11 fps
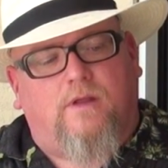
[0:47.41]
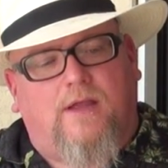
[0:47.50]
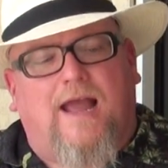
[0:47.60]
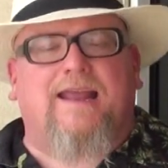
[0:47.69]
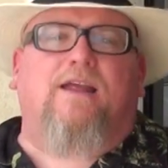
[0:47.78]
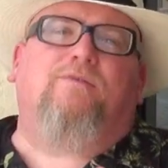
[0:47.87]

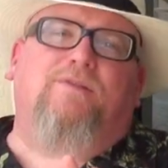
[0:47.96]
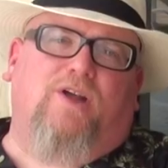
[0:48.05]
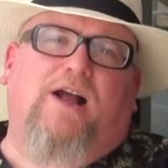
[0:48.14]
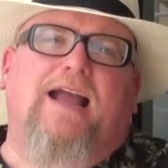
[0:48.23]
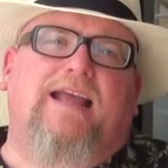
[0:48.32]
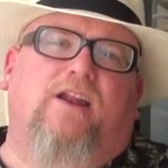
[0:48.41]
I
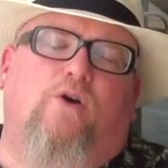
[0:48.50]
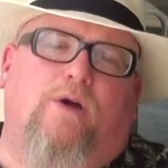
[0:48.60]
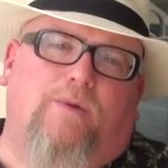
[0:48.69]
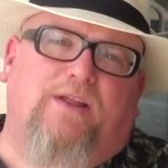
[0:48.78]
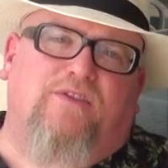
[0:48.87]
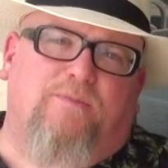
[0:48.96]
get annoyed
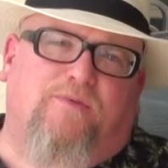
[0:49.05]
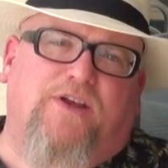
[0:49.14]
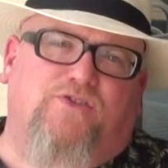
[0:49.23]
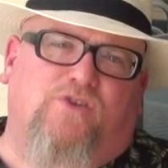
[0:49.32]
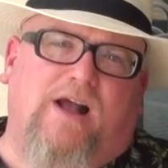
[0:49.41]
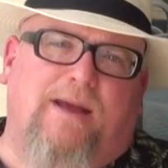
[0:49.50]
when I see
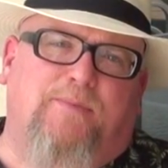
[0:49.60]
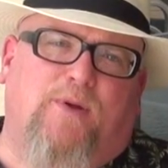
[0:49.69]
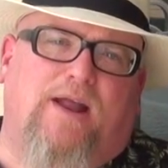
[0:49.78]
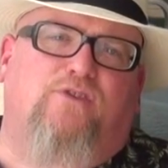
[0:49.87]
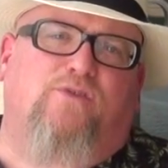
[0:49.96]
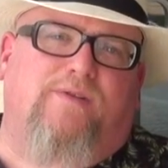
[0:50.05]
professional
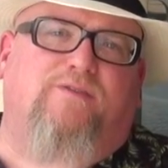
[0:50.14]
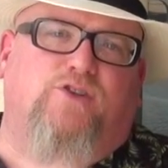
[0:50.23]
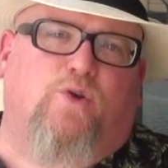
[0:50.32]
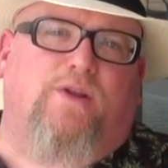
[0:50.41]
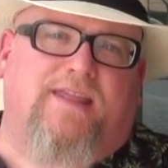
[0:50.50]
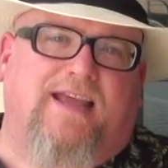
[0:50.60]
copywriters who've never
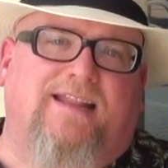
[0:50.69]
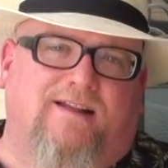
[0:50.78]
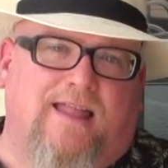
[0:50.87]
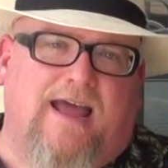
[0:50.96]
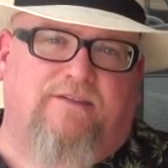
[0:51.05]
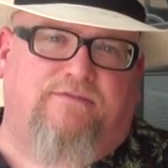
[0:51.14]
sold a thing in their
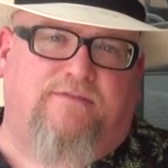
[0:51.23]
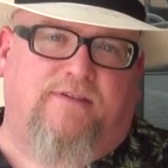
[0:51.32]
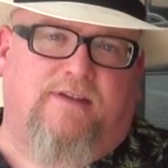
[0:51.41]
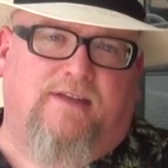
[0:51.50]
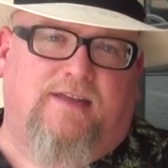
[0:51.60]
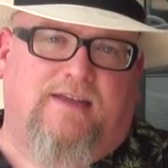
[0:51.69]

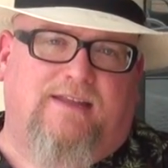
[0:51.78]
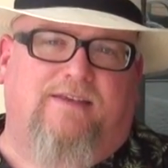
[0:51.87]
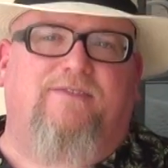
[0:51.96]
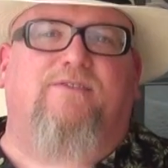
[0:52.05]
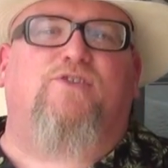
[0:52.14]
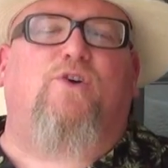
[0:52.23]
life. They've
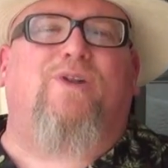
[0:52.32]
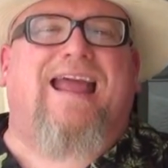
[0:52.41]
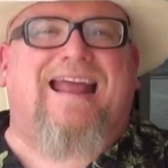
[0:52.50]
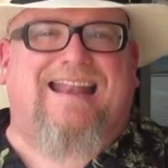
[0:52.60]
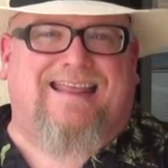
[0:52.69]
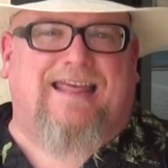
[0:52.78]
never sold
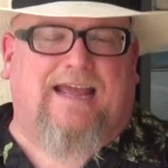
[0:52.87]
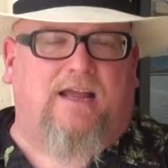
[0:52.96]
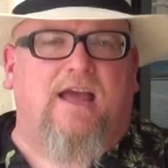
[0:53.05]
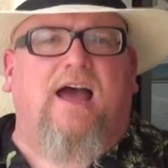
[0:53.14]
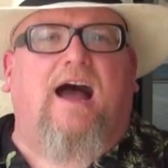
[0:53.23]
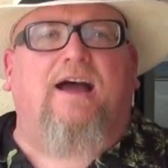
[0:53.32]
anything.
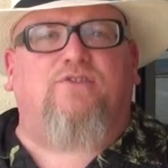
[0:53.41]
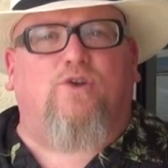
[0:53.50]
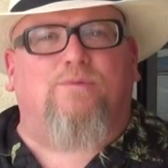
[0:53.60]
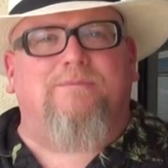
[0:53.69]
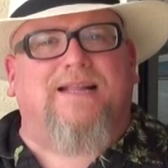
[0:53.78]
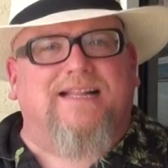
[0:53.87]
I've
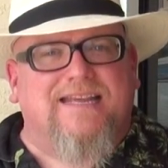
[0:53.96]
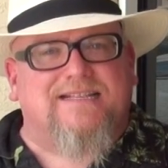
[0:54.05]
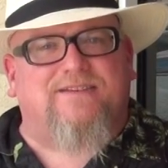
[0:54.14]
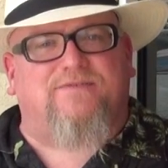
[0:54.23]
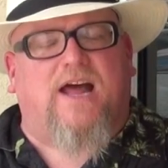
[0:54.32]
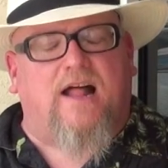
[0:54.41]
sold millions
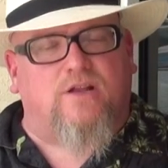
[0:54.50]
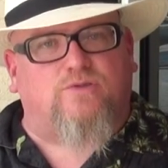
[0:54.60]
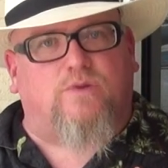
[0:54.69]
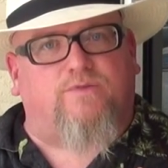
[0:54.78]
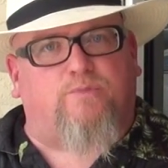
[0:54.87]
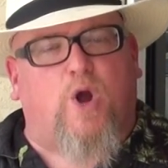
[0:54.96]
of dollars
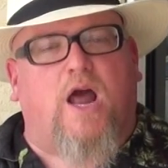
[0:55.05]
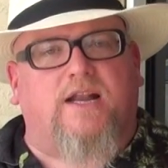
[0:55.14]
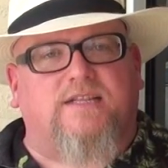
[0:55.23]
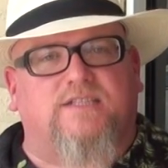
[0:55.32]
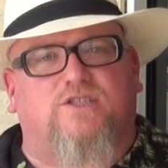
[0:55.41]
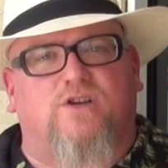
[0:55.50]
worth of
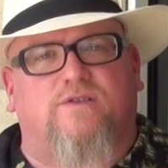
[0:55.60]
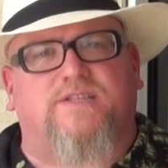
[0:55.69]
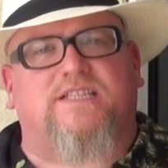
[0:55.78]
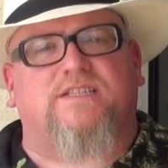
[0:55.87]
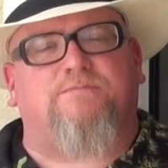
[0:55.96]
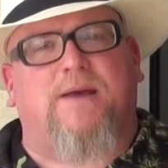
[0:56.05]
products and
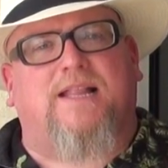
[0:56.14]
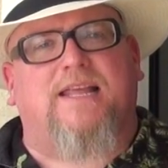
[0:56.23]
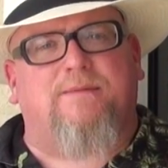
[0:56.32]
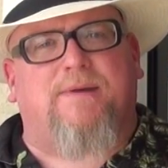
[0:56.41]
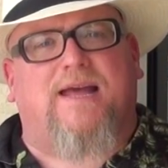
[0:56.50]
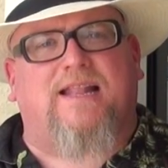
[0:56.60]
services, belly
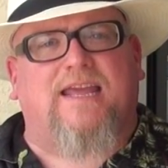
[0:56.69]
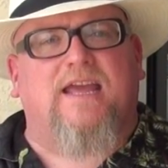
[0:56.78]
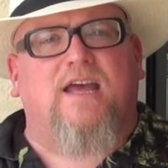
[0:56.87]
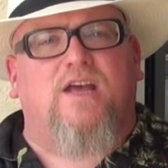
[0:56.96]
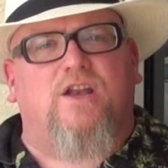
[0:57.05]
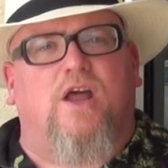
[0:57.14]
to belly,
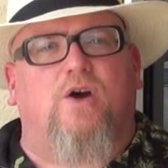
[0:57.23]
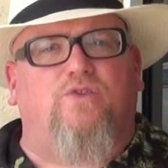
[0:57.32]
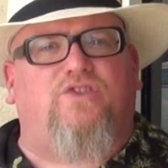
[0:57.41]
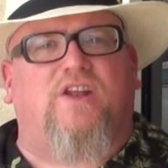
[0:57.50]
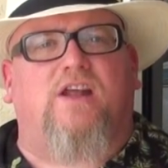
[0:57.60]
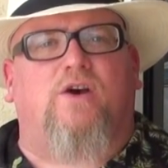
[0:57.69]
nose
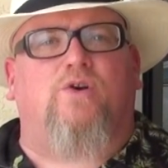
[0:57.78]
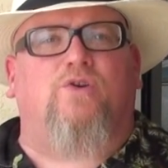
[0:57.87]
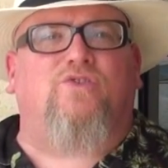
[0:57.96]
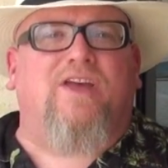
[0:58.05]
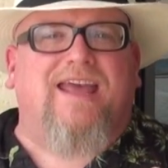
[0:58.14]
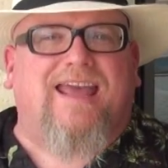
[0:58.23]
to
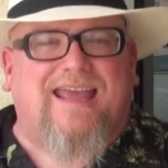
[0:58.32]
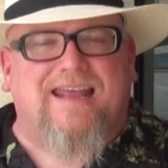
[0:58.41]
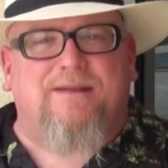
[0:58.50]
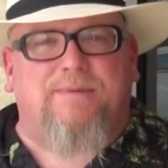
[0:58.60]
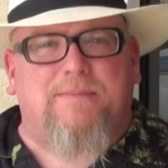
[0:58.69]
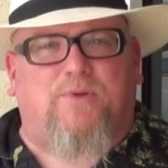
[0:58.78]
nose,
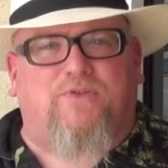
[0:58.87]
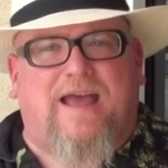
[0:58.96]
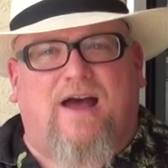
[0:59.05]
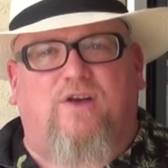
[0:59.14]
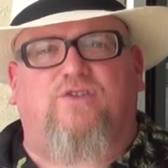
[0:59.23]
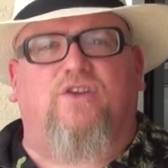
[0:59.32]
in people's
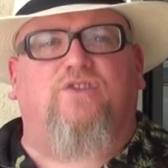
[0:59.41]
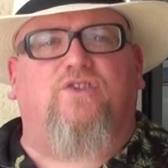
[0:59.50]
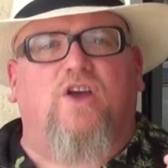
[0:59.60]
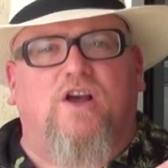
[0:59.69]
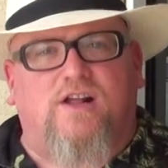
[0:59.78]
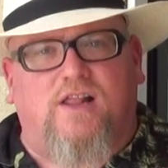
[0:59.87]
houses,
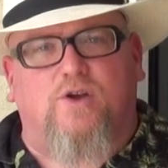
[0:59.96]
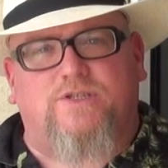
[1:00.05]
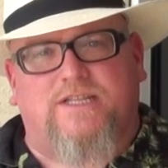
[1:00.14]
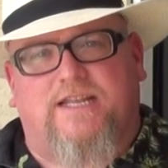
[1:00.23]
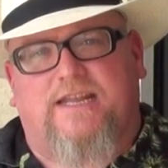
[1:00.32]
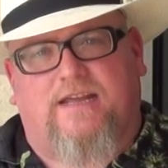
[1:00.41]

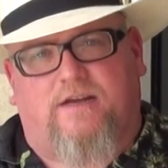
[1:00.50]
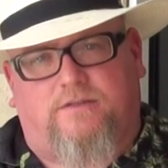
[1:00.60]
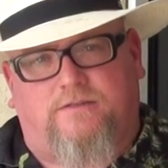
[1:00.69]
closing the deal.